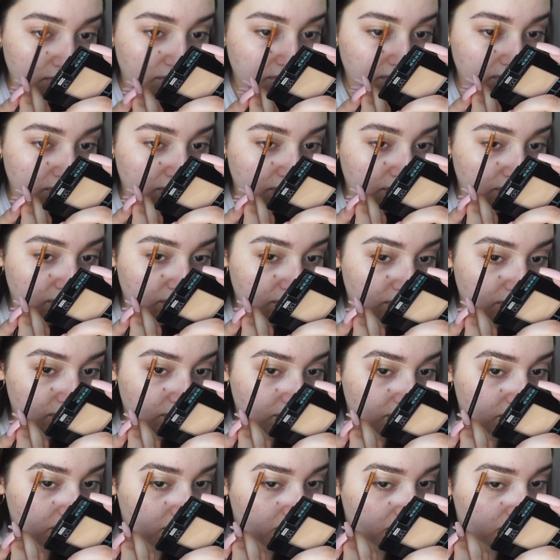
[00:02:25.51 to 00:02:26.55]

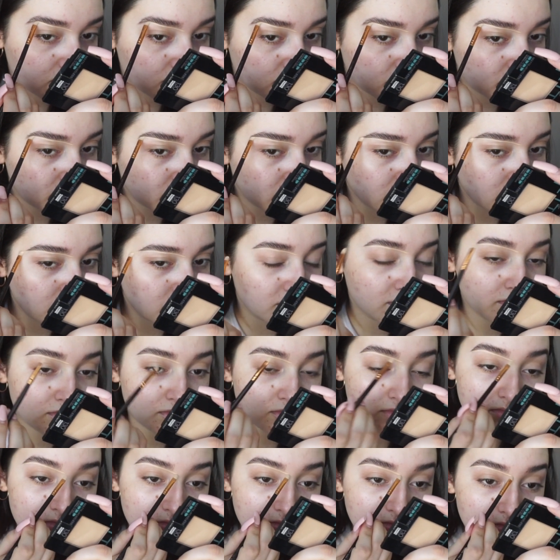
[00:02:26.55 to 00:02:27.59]
concealer.
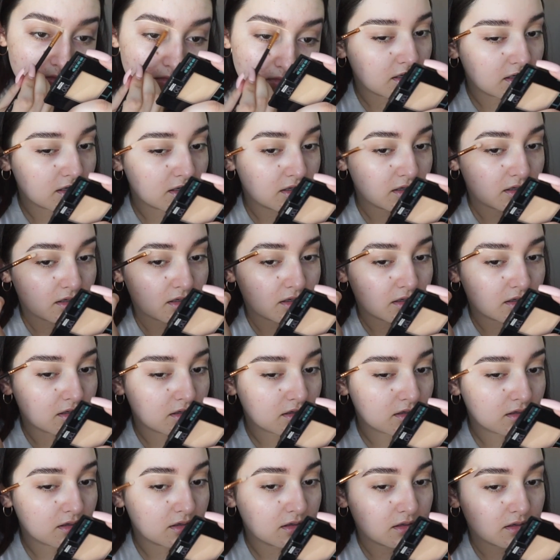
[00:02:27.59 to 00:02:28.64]
I think it's the
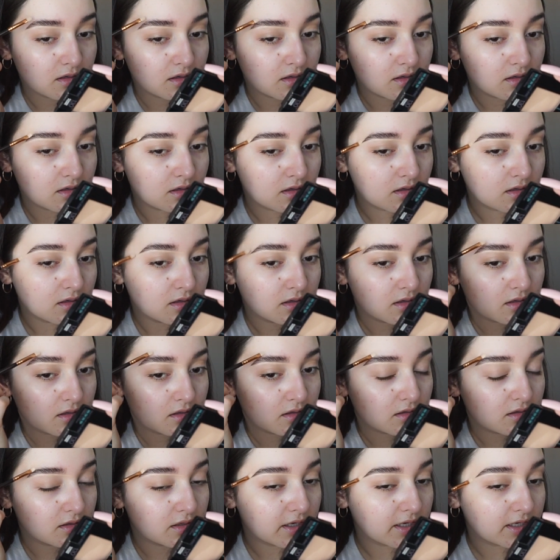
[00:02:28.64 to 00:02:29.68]
Camo 16 wear.
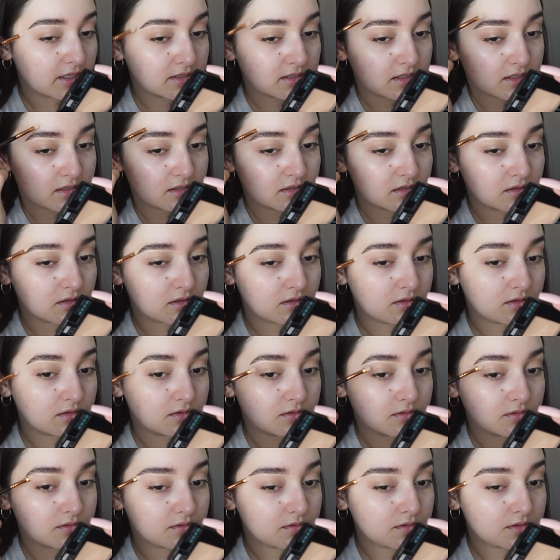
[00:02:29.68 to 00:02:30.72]
You guys
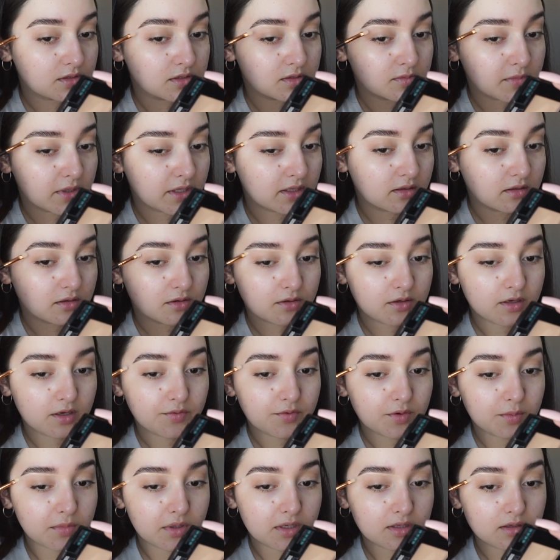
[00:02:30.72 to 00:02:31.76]
excuse my little
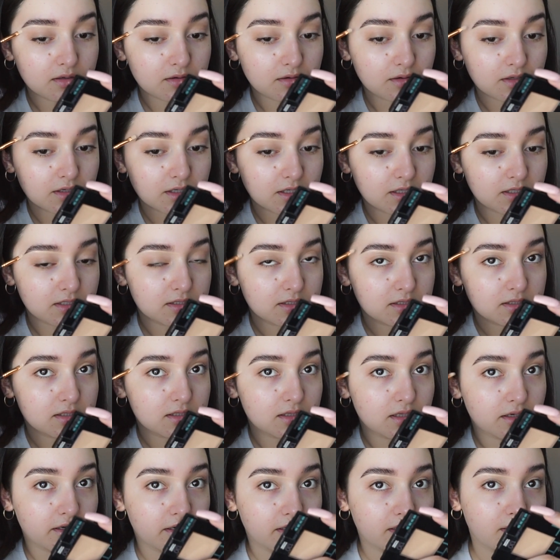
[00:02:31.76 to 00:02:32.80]
nephew and my little niece.
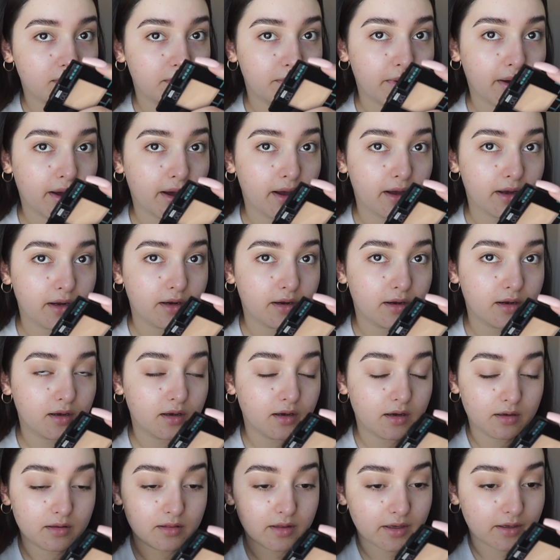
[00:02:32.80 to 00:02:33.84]
They're in the back,
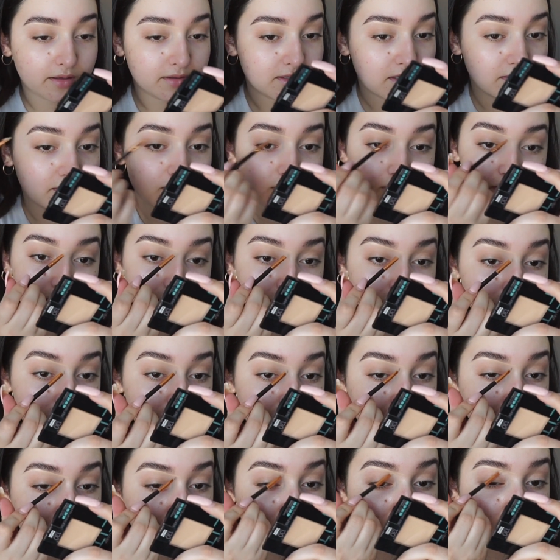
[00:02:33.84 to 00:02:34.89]
like downstairs
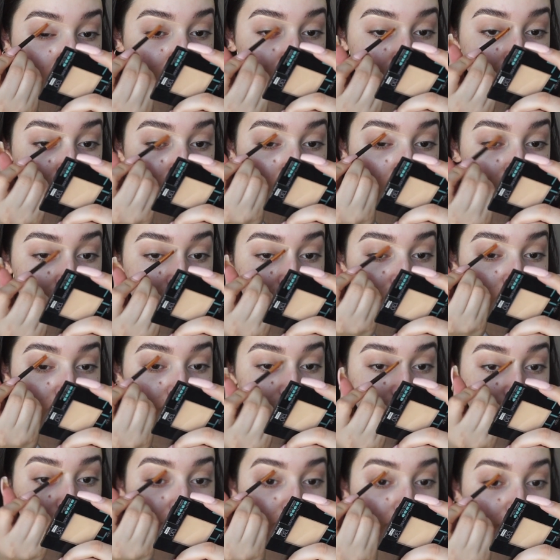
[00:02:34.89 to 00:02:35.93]
playing with the ball, so if
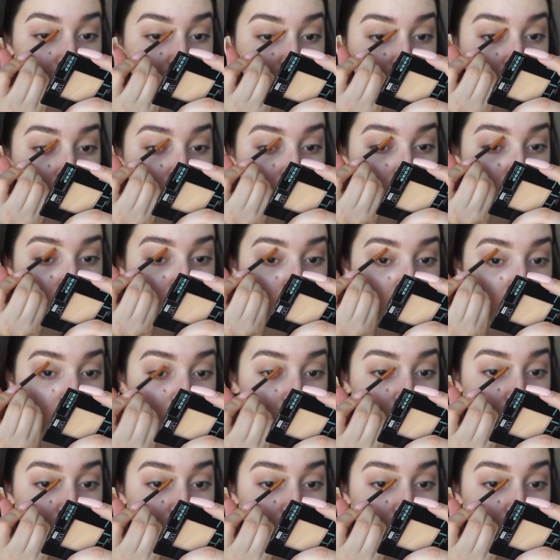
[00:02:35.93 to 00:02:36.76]
you hear them.